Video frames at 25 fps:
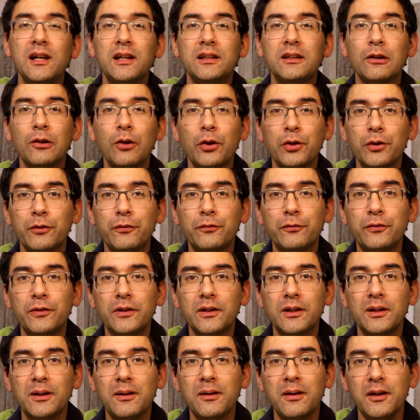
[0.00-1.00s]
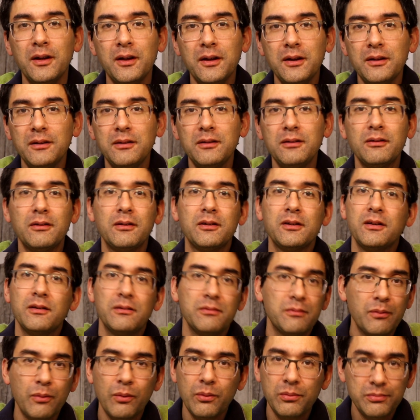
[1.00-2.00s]
and a lot of
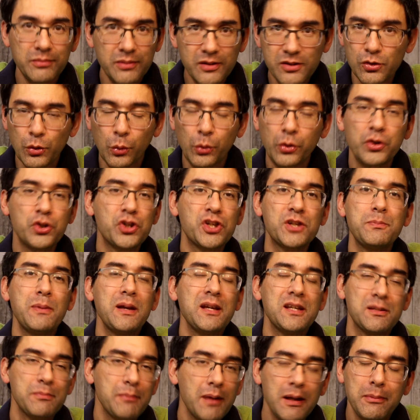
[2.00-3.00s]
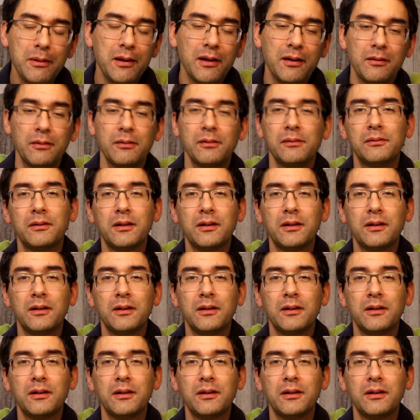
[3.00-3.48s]
storage space maybe.